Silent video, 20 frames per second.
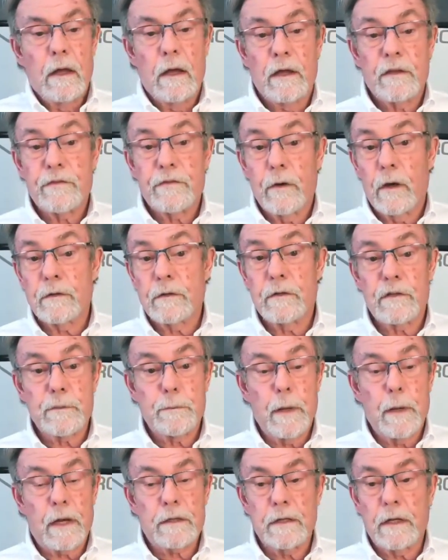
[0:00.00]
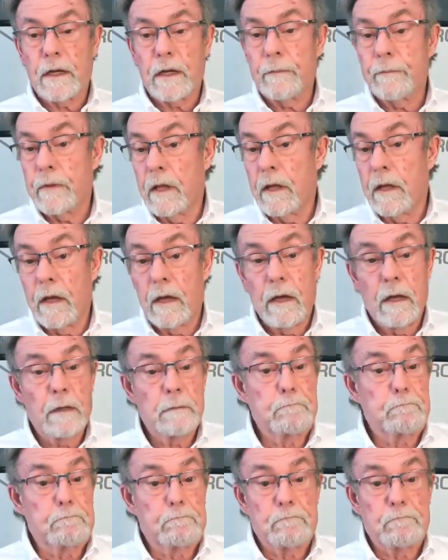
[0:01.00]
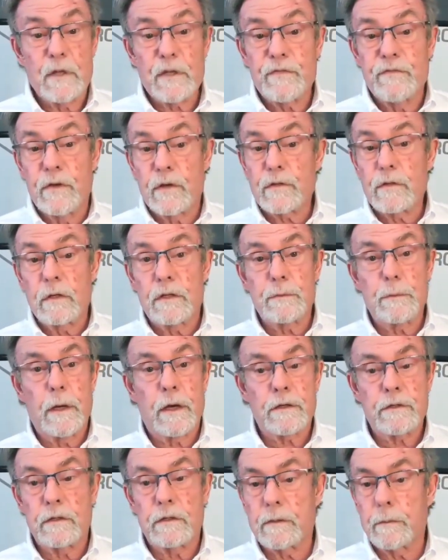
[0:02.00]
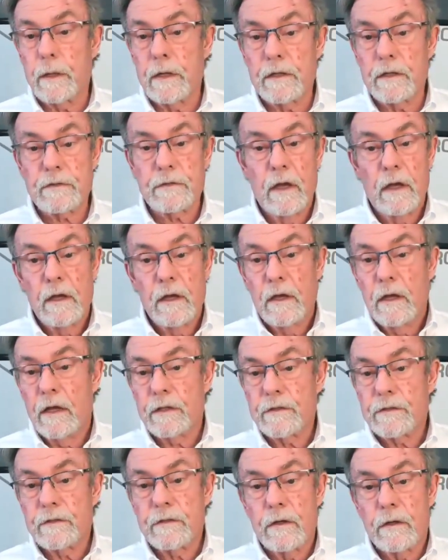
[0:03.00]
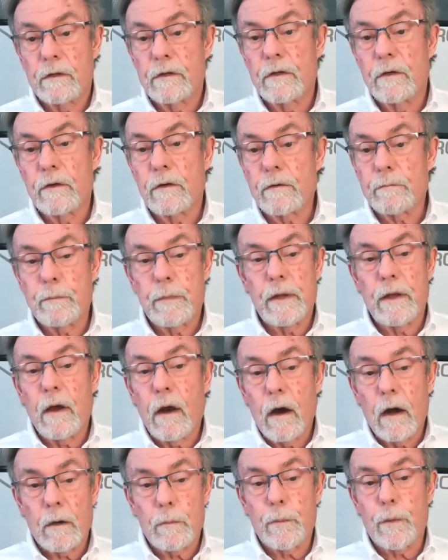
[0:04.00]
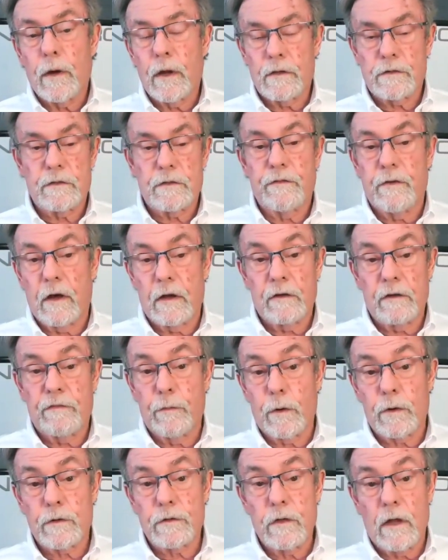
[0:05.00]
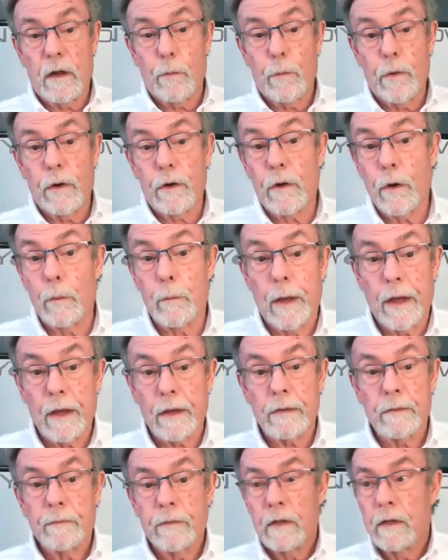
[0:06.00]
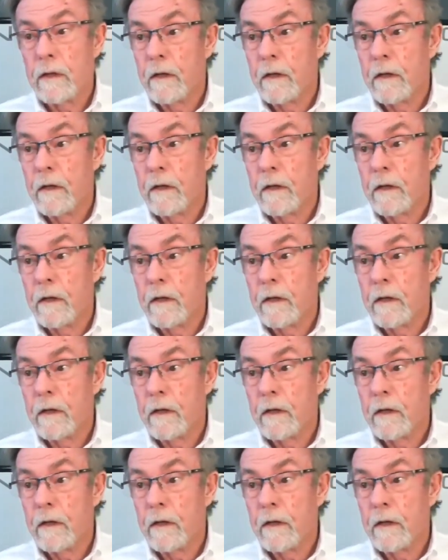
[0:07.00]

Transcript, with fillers: Uh, as far as inspecting, uh, just visual inspections. I mean, it's it's you're you would be hard pressed to find a Forgeline wheel go bad.